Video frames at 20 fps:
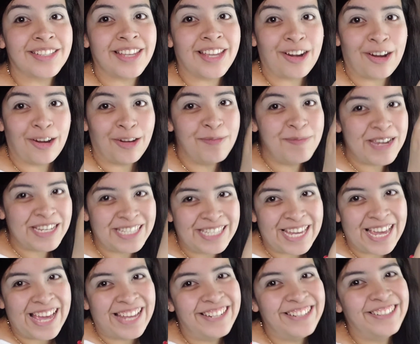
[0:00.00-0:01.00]
Get off my
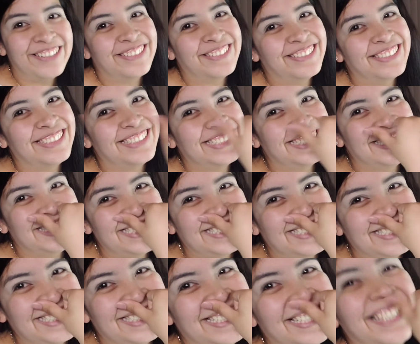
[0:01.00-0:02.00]
channel.
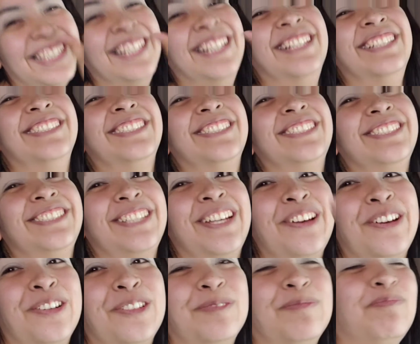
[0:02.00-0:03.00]

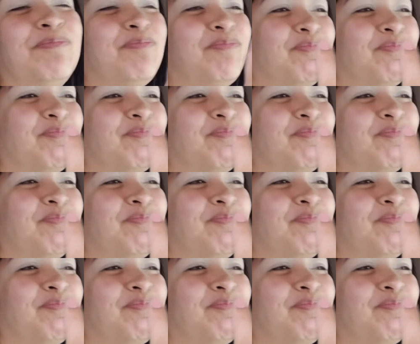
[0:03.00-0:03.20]
So